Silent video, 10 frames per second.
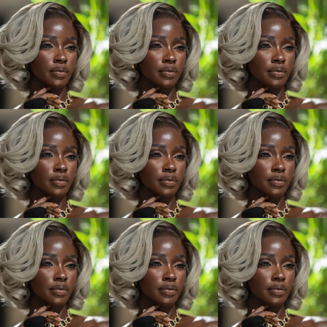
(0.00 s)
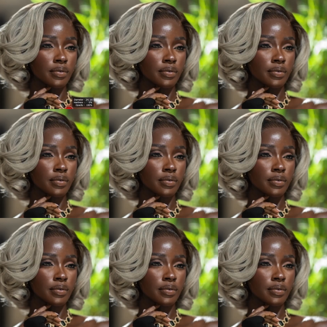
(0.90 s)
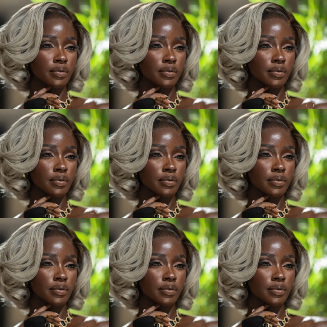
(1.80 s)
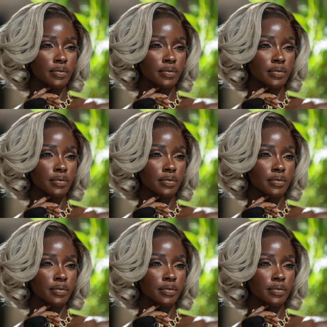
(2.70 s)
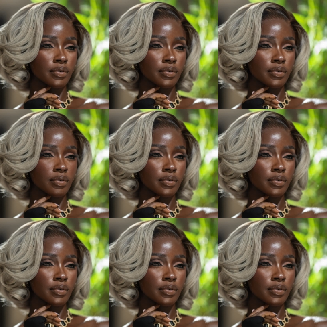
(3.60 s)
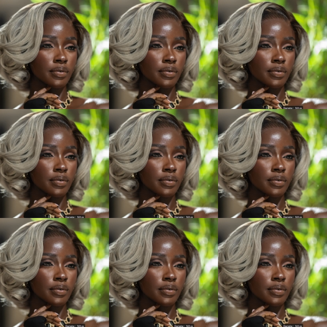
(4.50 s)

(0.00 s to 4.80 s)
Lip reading: [no speech]